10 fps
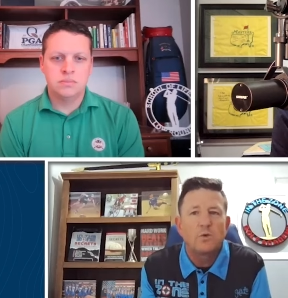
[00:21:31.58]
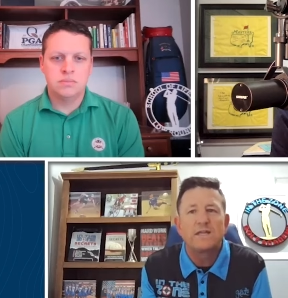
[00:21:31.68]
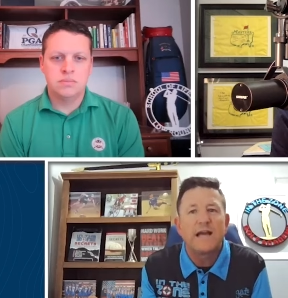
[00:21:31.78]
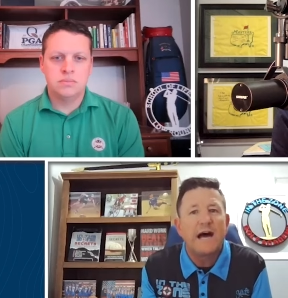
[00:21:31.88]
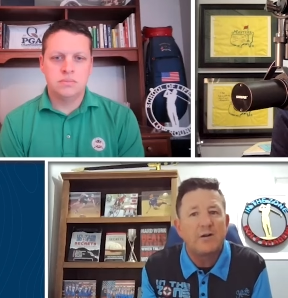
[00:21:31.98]

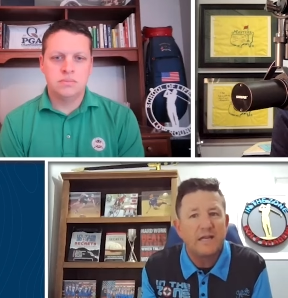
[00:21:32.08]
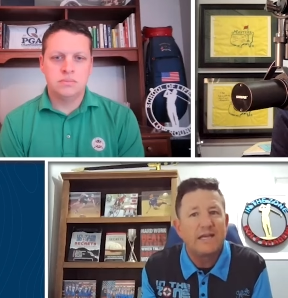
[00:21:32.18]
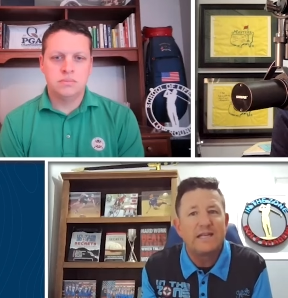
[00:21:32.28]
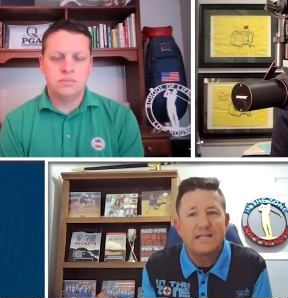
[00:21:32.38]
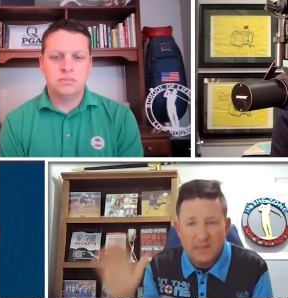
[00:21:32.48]
Speaker 1: swing dialed
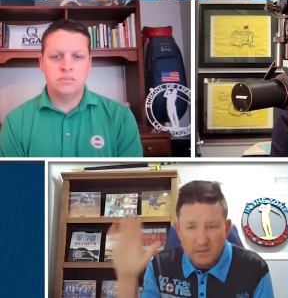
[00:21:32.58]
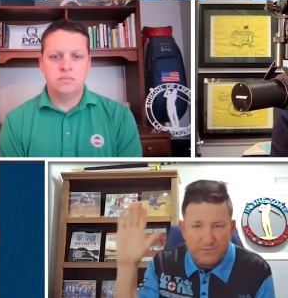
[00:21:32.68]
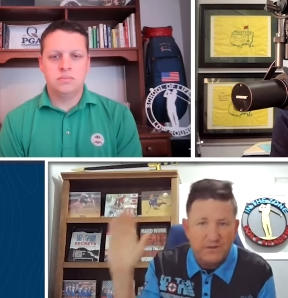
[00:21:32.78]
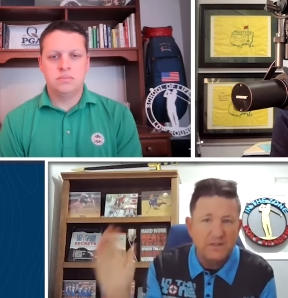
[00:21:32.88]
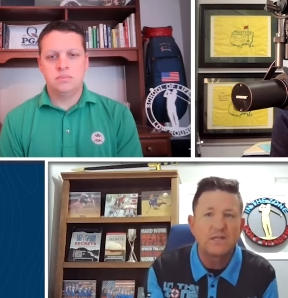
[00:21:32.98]
in and getting the
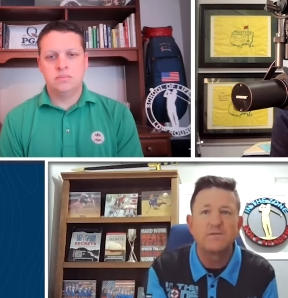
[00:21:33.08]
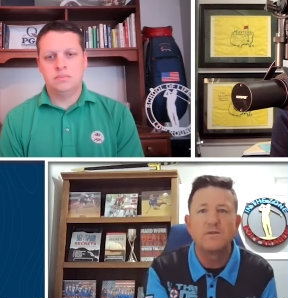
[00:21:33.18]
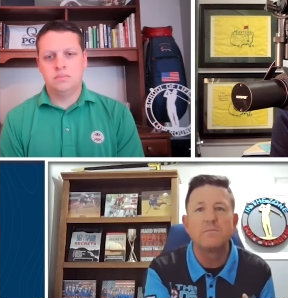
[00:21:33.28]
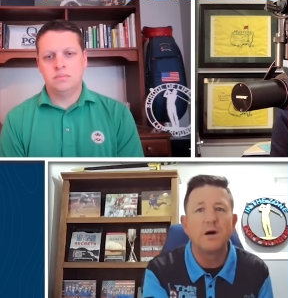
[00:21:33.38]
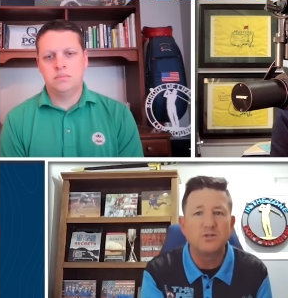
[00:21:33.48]
feeling of the
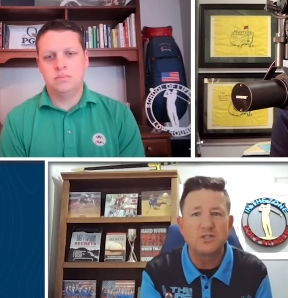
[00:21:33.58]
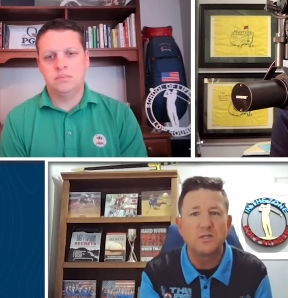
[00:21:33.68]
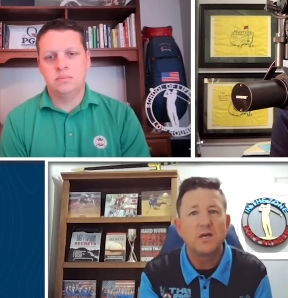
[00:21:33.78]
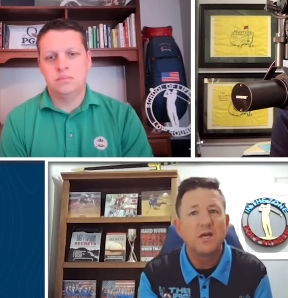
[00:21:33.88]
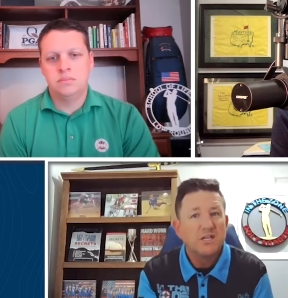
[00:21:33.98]
motion
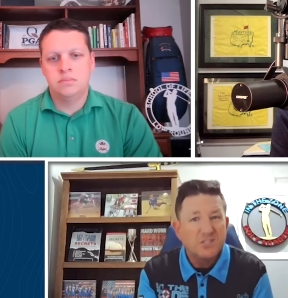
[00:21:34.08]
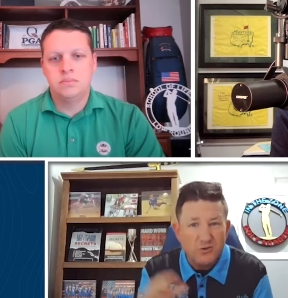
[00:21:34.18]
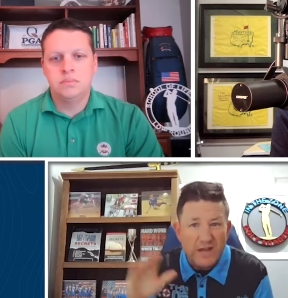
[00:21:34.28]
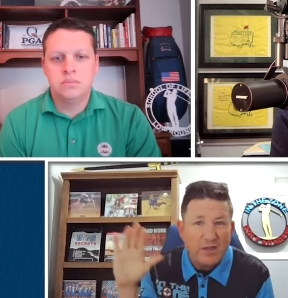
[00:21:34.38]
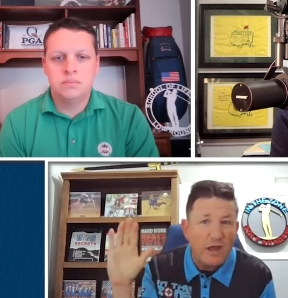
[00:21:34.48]
so
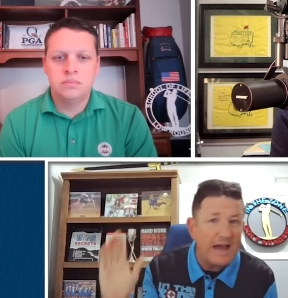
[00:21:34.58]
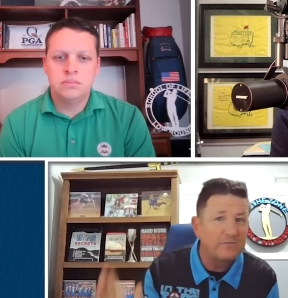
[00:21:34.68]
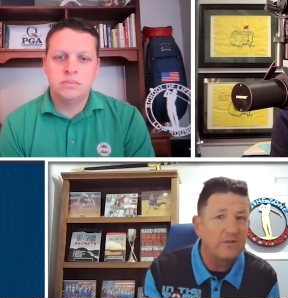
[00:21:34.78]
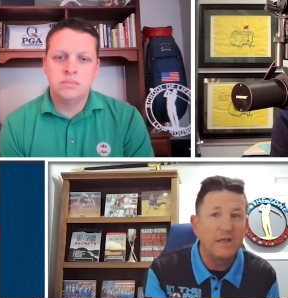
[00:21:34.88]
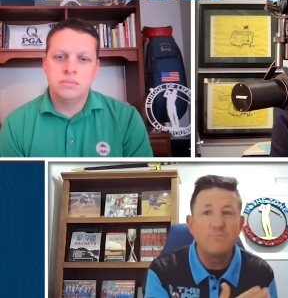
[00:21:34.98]
now you have
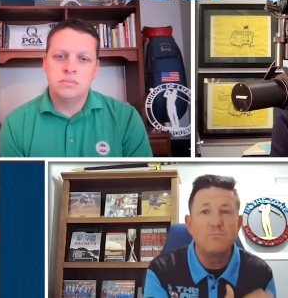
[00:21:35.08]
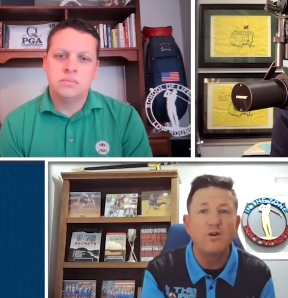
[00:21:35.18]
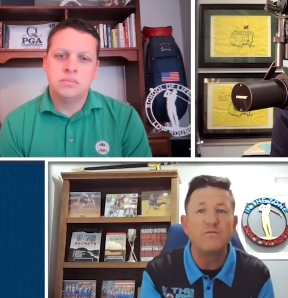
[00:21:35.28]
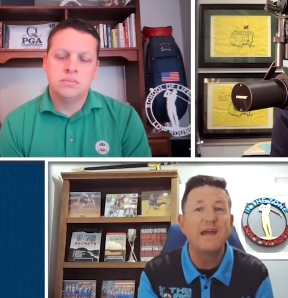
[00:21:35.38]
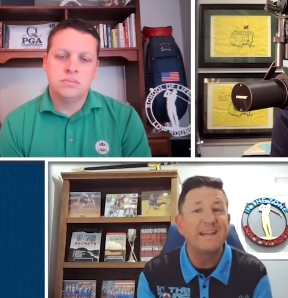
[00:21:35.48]
limb
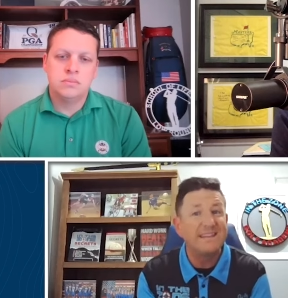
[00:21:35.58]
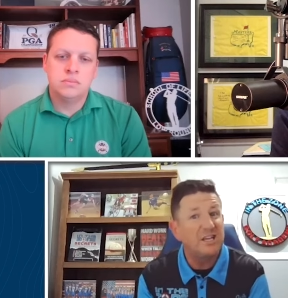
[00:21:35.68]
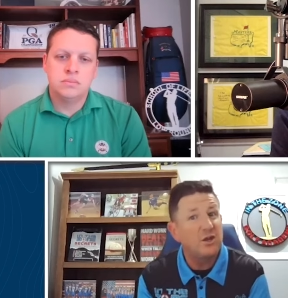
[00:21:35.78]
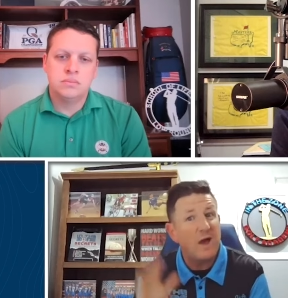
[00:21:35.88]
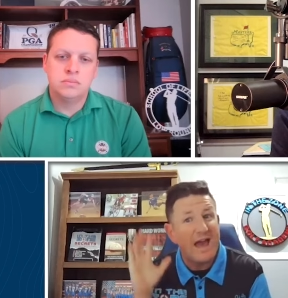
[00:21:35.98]
movement and then
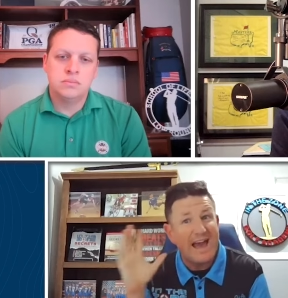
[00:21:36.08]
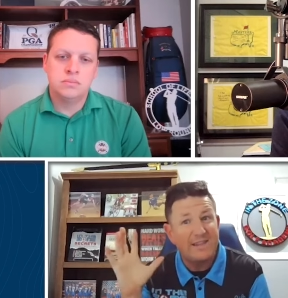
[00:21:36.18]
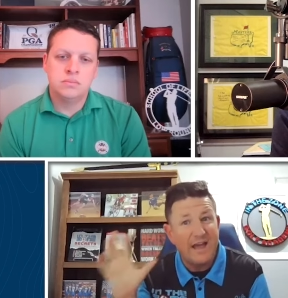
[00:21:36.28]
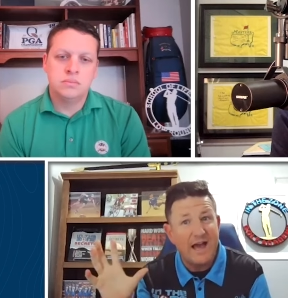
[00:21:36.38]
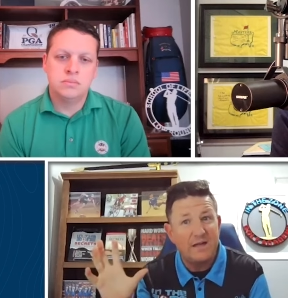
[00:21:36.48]
you add
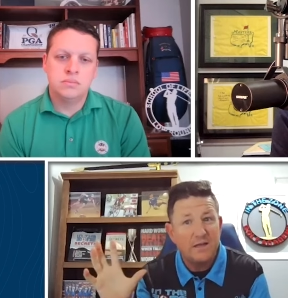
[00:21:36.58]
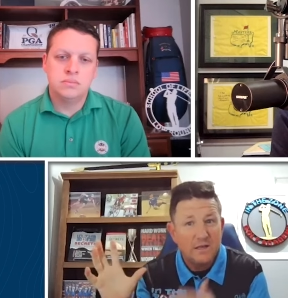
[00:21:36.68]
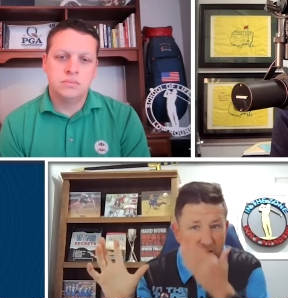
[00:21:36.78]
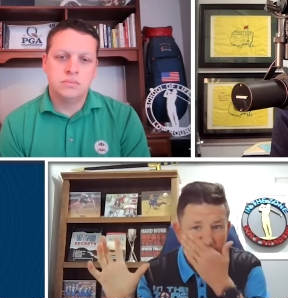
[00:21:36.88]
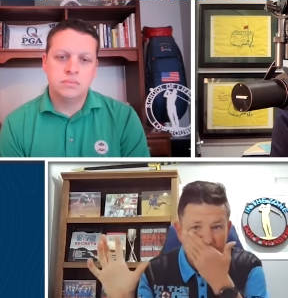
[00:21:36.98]
that
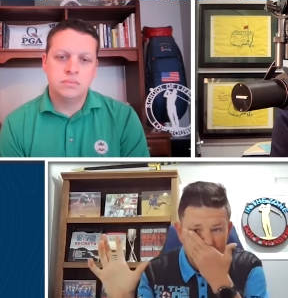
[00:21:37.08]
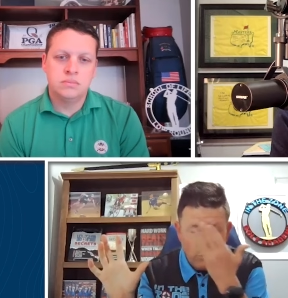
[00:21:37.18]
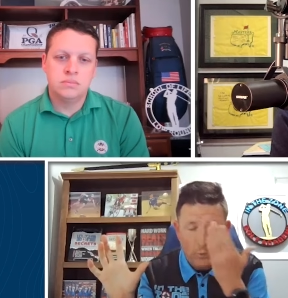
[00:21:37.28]
uh,